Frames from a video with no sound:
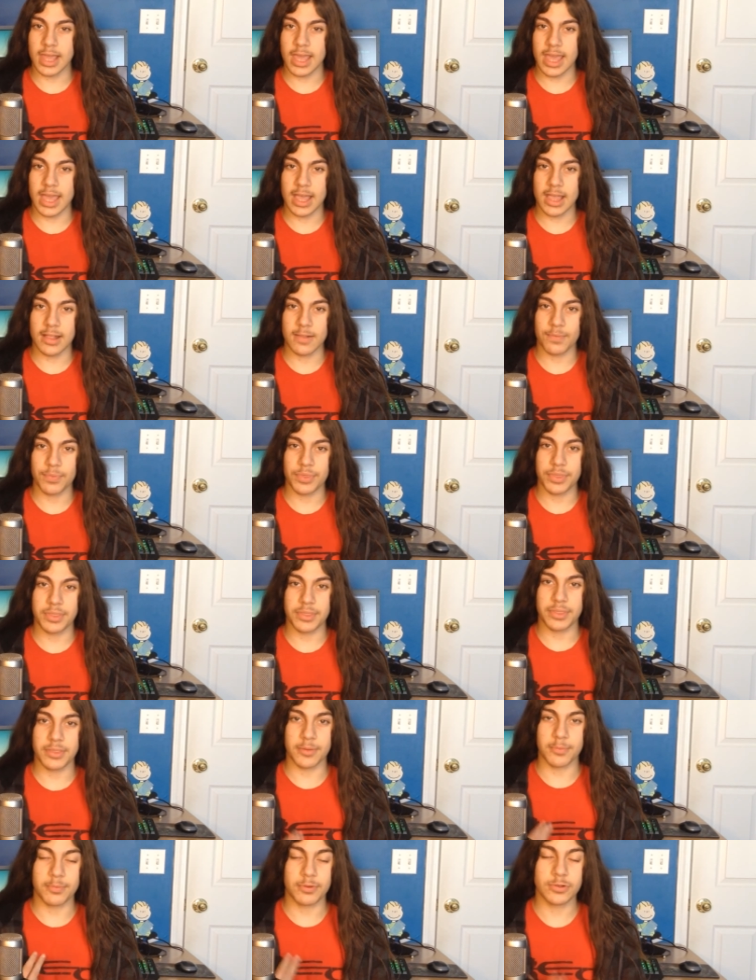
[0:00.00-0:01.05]
and
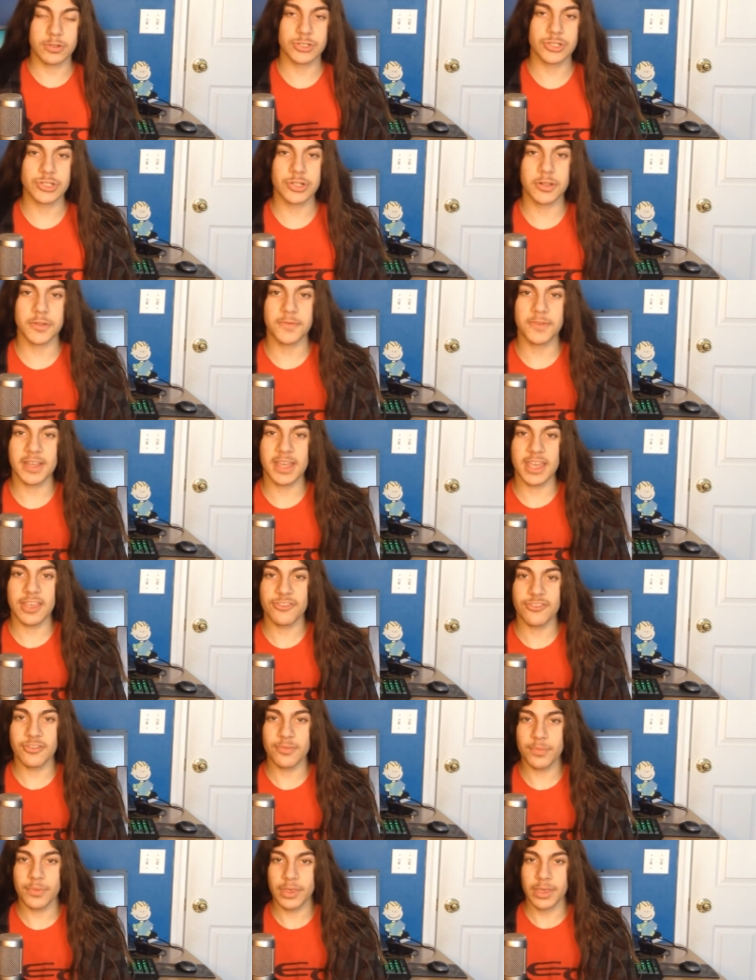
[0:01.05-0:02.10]
the push
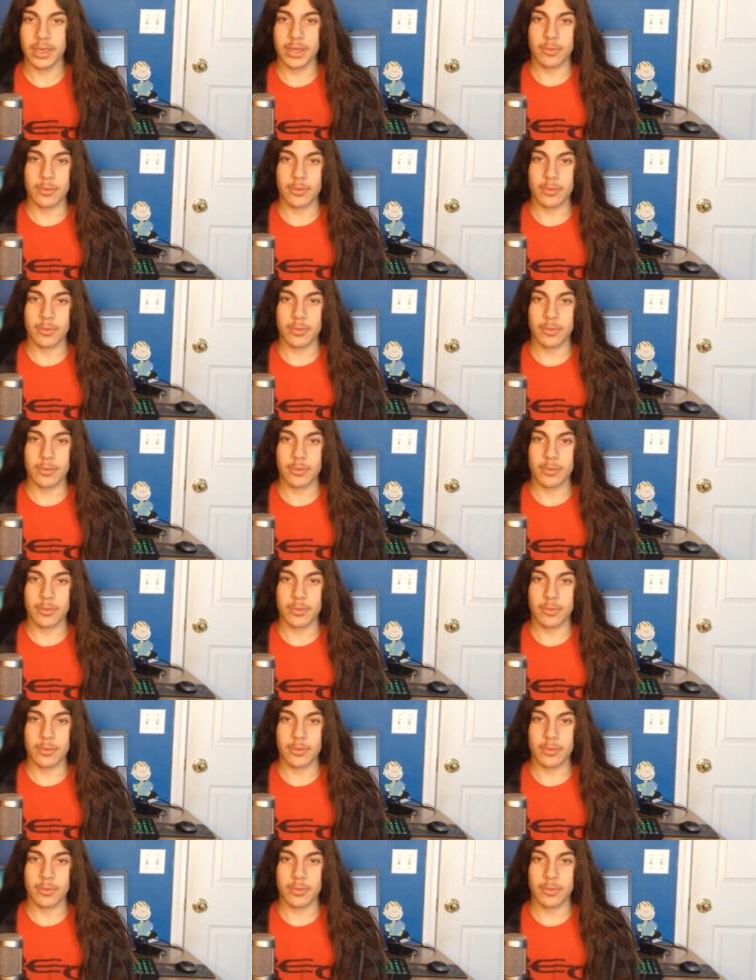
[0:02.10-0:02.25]
notification,